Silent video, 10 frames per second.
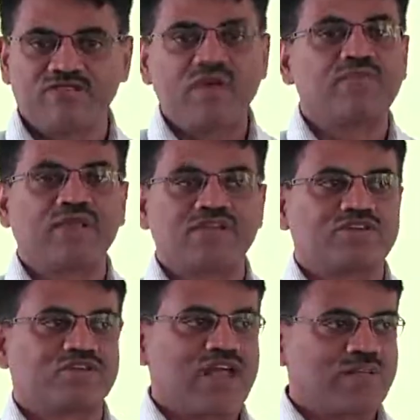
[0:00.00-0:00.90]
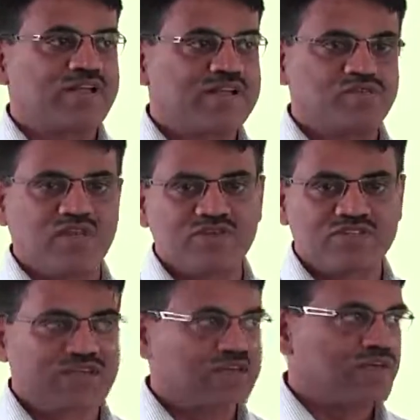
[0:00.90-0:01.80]
5 minutes or 10 minutes when you
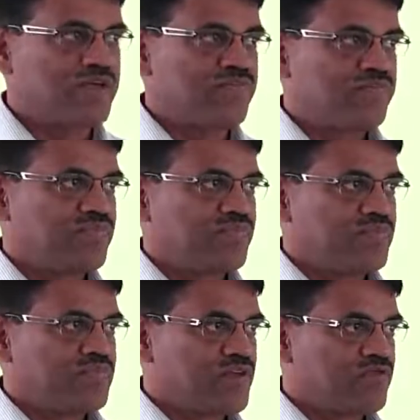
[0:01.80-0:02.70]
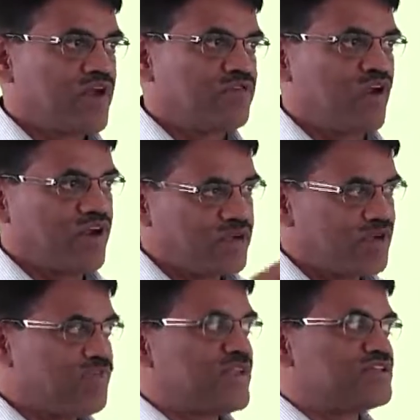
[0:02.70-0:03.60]
sit. Okay, so if you have not,
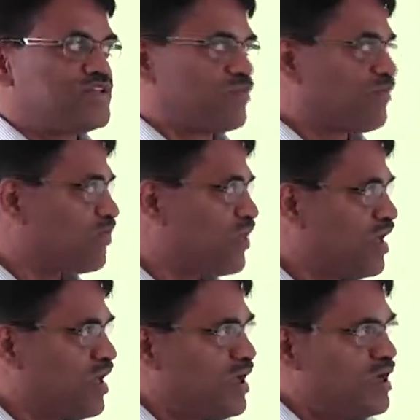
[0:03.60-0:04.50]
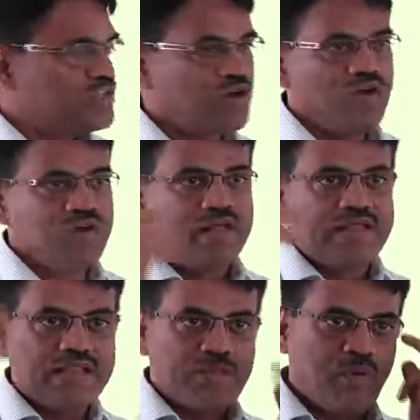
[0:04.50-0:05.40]
please do. So
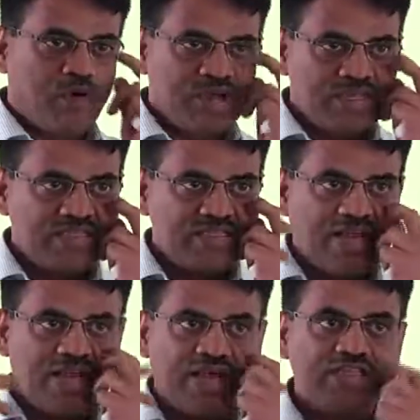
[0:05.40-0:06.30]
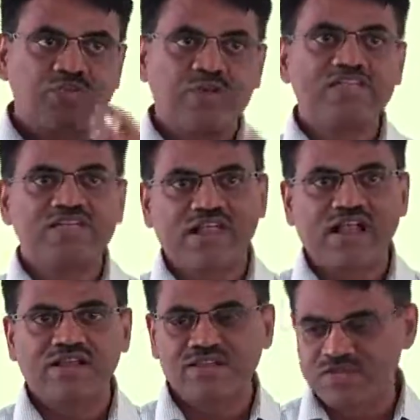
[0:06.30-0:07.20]
that the point is that exponential
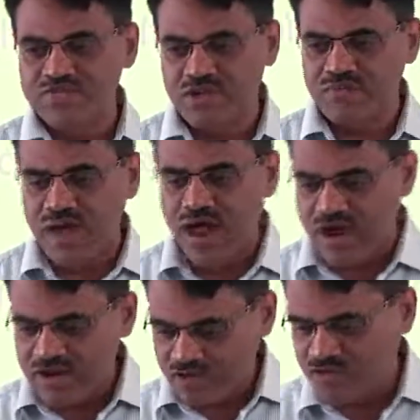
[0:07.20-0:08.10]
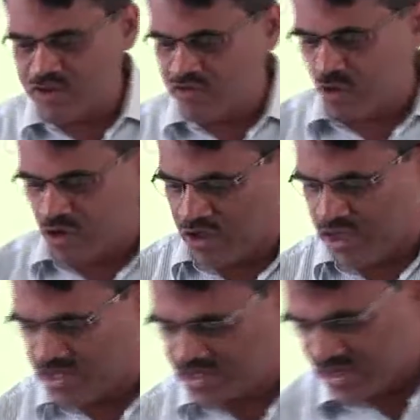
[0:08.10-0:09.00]
algorithms are bad for the following
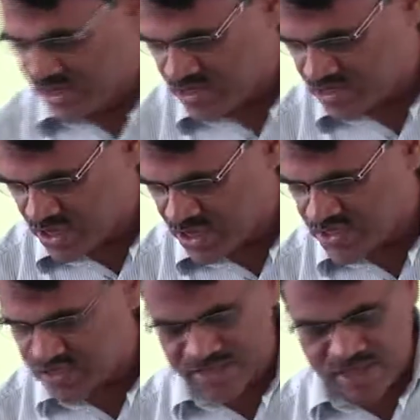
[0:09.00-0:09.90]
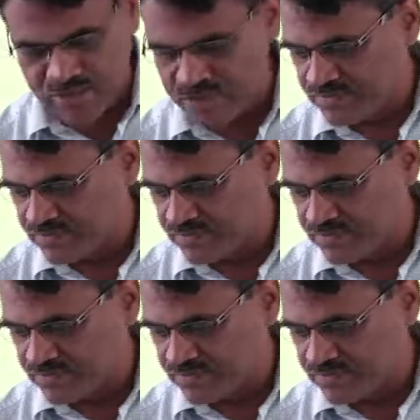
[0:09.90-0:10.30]
reason. So here is a table.